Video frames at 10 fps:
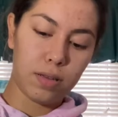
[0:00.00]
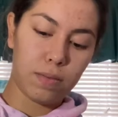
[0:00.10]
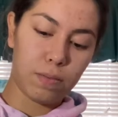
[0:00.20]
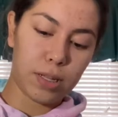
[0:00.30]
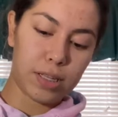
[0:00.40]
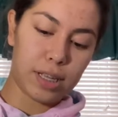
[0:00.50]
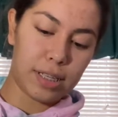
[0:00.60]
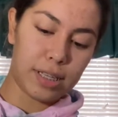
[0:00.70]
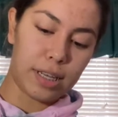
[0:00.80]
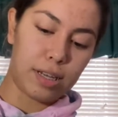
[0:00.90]
once
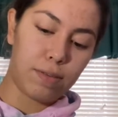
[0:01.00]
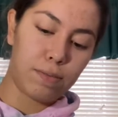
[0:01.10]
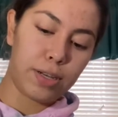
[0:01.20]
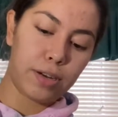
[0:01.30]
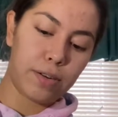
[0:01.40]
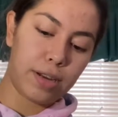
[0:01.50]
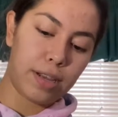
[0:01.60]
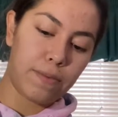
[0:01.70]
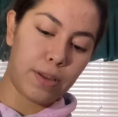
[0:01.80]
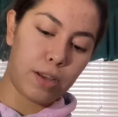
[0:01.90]
that's in, we are going to
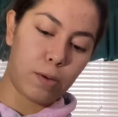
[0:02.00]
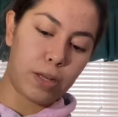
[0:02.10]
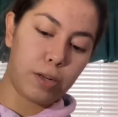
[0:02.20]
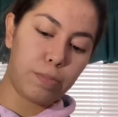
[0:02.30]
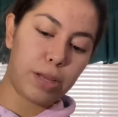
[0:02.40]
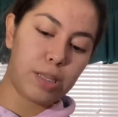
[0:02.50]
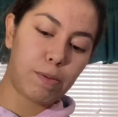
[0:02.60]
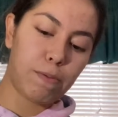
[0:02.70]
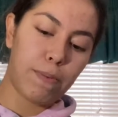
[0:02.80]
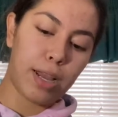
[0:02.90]
give it a quick little mix
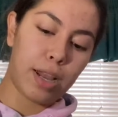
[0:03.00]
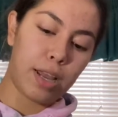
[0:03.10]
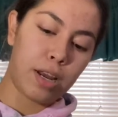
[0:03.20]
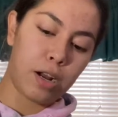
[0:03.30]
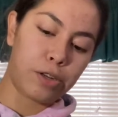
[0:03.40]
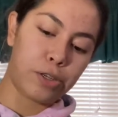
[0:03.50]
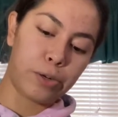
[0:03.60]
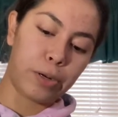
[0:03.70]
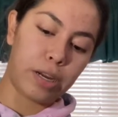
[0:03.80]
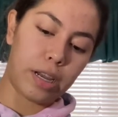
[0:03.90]
before we cut in our
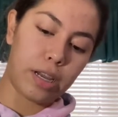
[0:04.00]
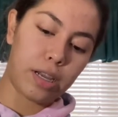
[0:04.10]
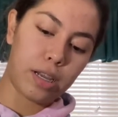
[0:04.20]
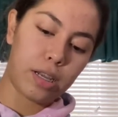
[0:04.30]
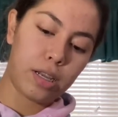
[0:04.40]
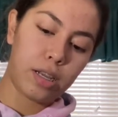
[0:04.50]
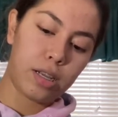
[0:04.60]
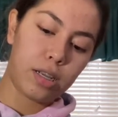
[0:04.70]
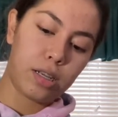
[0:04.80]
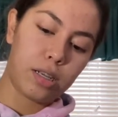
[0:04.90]
shortening.
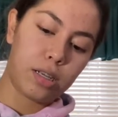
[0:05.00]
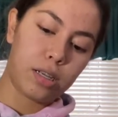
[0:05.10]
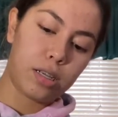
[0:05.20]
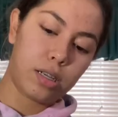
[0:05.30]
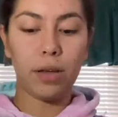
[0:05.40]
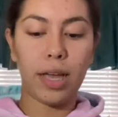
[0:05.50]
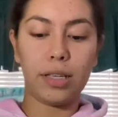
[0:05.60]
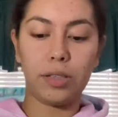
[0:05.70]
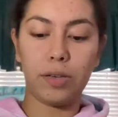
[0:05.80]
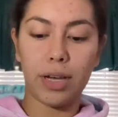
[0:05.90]
Okay,
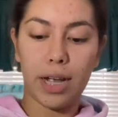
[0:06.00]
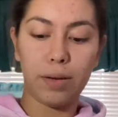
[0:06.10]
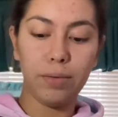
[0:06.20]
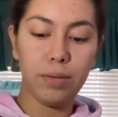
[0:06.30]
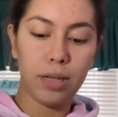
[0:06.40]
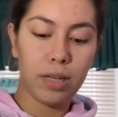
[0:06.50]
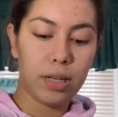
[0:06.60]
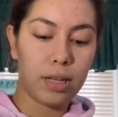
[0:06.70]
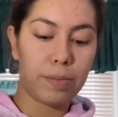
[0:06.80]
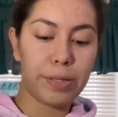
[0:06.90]
so now
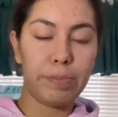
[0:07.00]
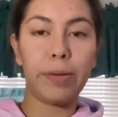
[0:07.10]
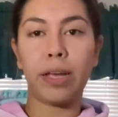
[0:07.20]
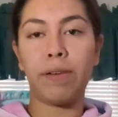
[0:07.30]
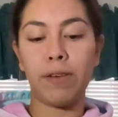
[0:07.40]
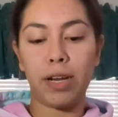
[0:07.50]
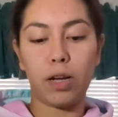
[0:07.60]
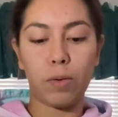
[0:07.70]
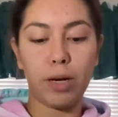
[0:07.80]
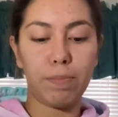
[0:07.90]
I'm just giving it
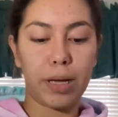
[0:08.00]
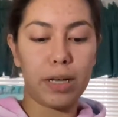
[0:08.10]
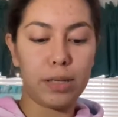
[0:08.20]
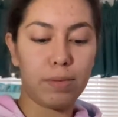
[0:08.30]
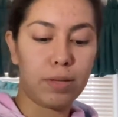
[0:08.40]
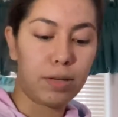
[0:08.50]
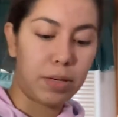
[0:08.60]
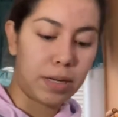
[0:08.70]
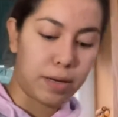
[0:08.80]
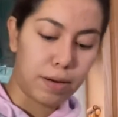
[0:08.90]
a quick mix so we
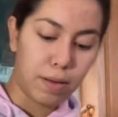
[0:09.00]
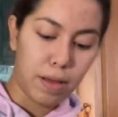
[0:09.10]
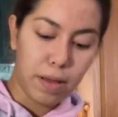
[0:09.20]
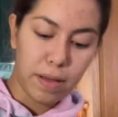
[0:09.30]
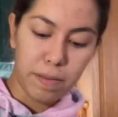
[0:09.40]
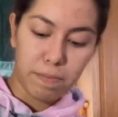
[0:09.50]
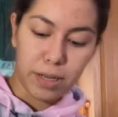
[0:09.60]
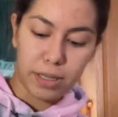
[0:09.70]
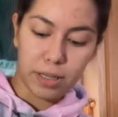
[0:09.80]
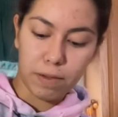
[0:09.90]
can
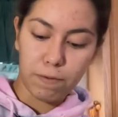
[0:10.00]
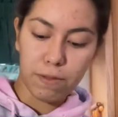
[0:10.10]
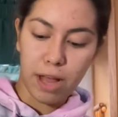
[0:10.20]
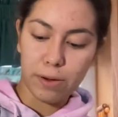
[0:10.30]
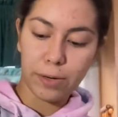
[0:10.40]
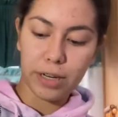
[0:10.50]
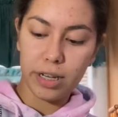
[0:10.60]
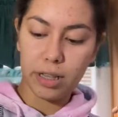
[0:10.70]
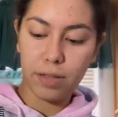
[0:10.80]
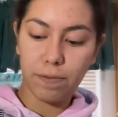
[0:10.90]
mix in the flour
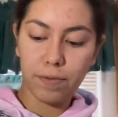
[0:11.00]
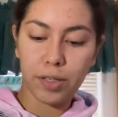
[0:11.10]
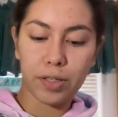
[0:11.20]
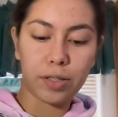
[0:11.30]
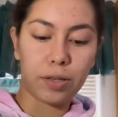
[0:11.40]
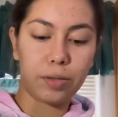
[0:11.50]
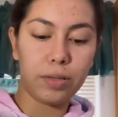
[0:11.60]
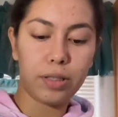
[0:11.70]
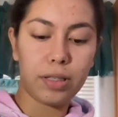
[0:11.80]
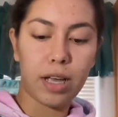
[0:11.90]
and the
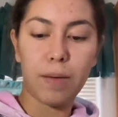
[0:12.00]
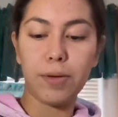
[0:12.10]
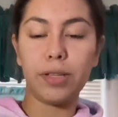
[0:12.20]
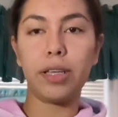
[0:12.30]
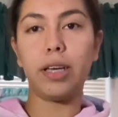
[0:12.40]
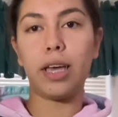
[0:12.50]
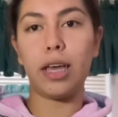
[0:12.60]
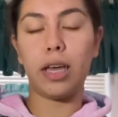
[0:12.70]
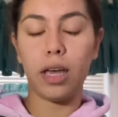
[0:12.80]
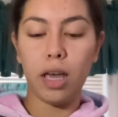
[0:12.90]
salt. I'm using
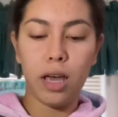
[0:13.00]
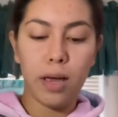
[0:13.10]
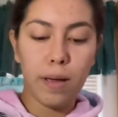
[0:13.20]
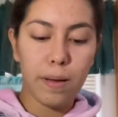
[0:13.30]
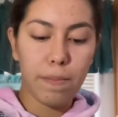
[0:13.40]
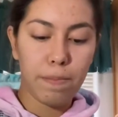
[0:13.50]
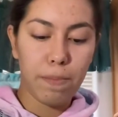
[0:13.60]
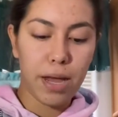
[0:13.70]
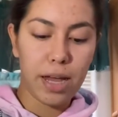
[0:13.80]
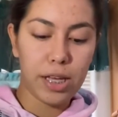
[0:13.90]
a
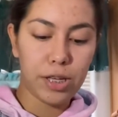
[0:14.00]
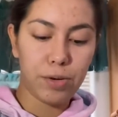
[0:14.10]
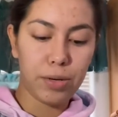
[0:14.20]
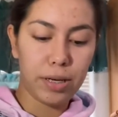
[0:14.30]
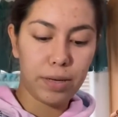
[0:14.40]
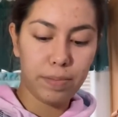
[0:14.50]
pastry